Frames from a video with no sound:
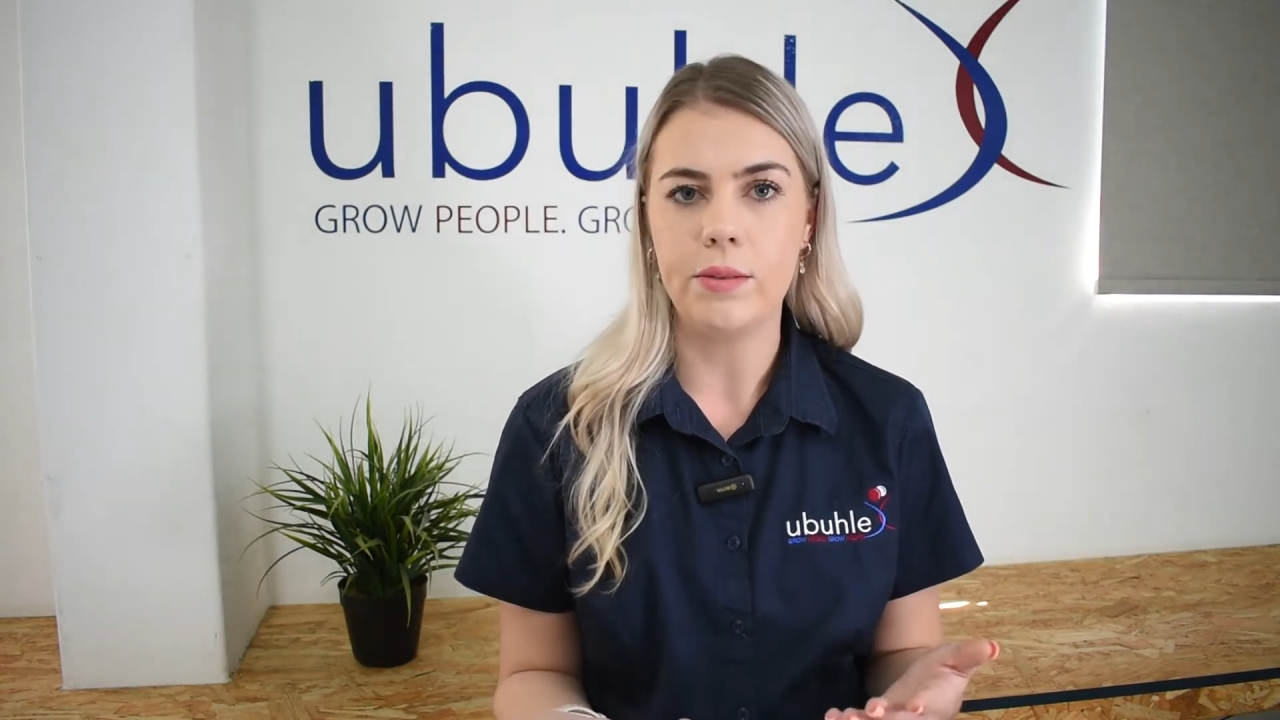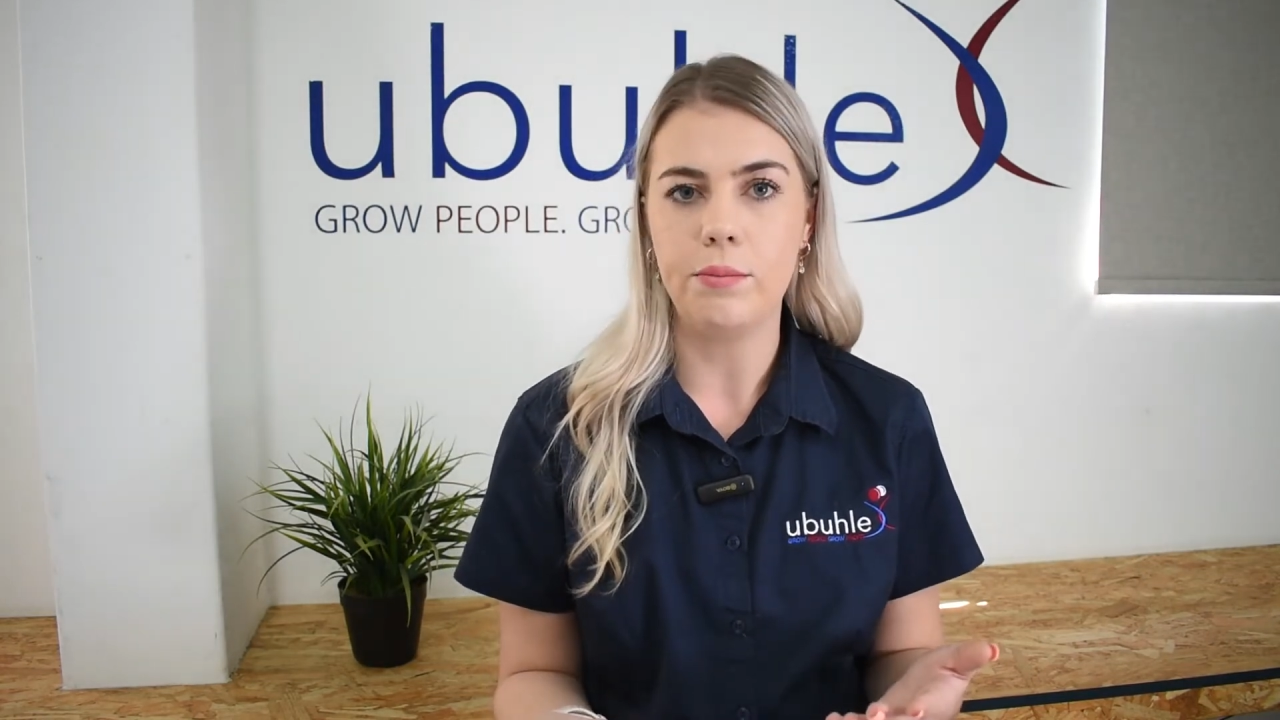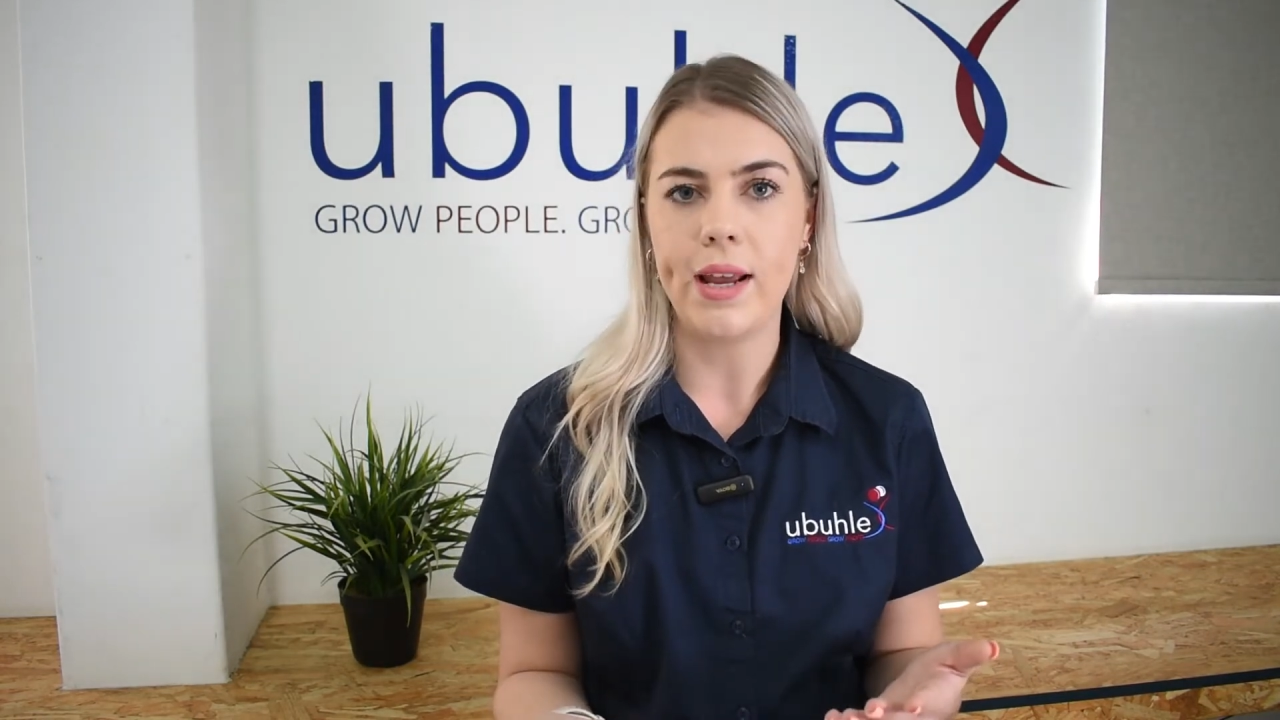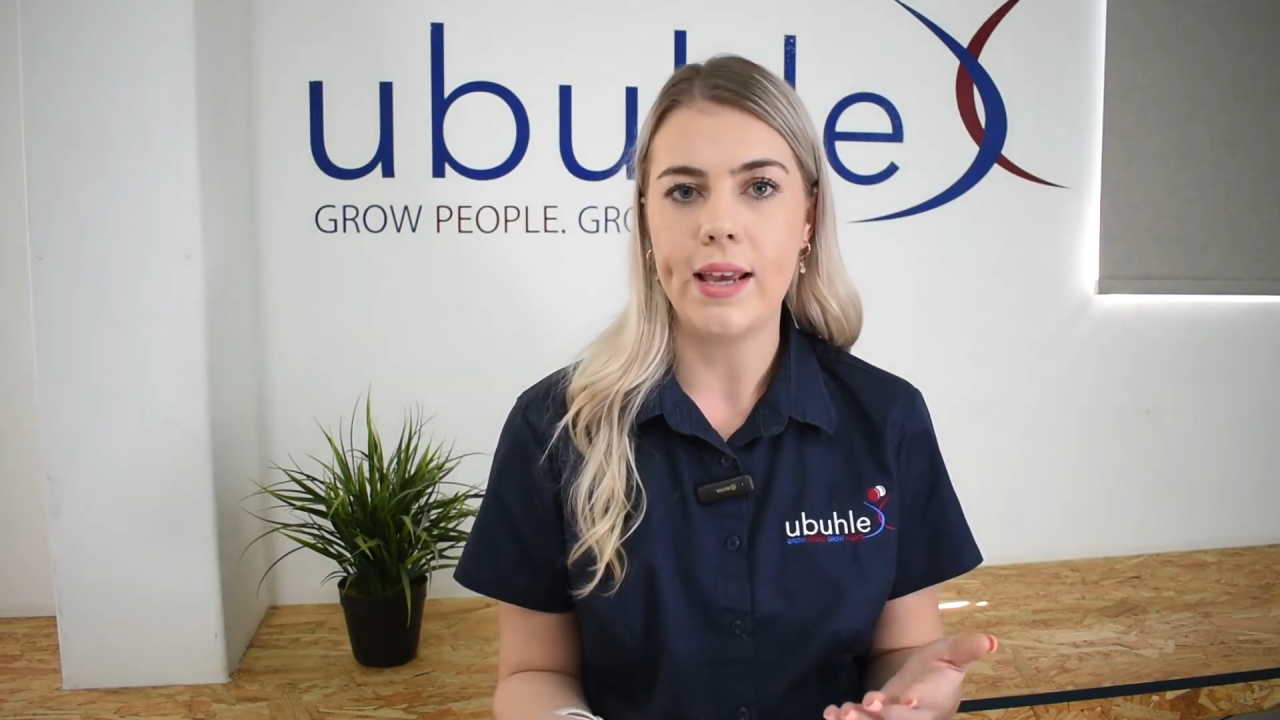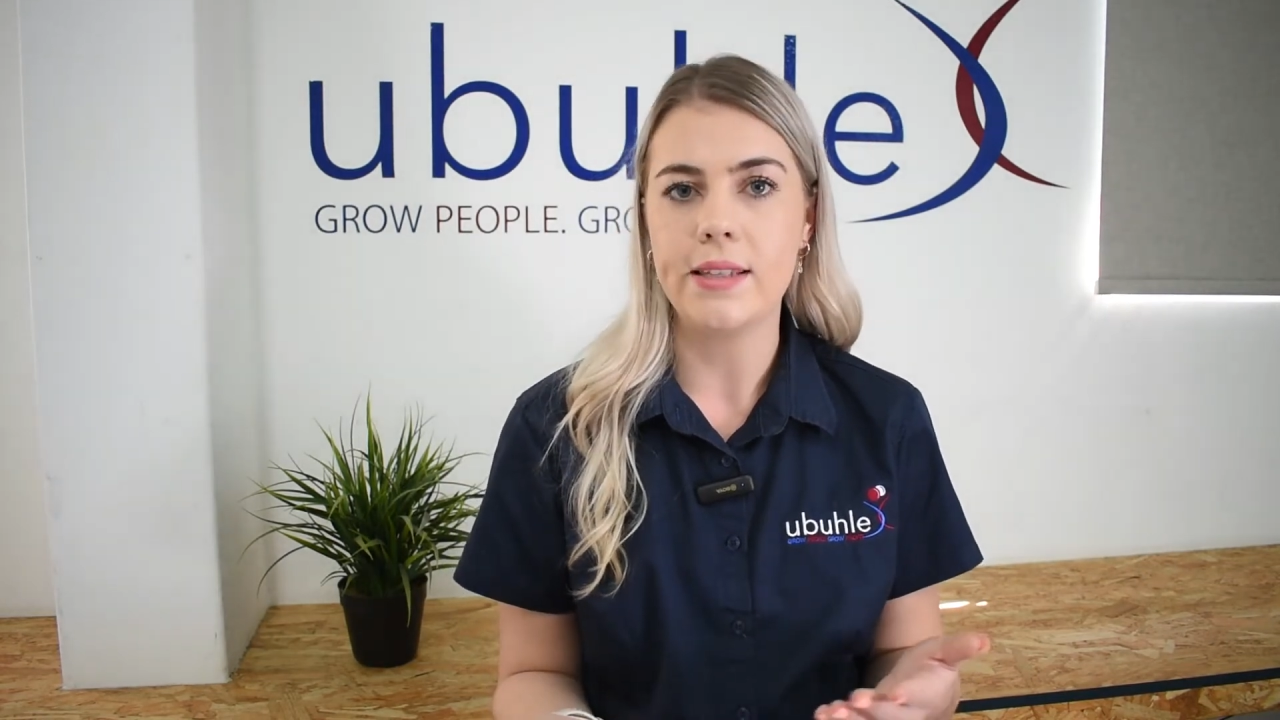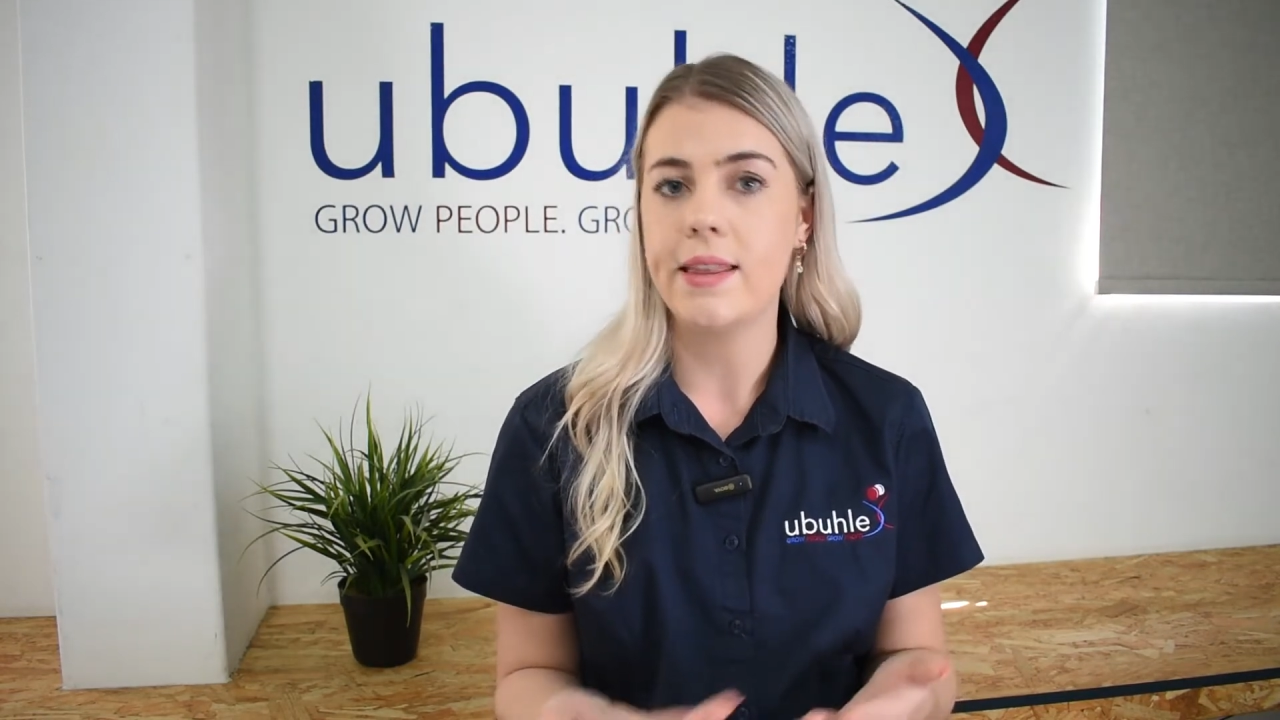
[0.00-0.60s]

in place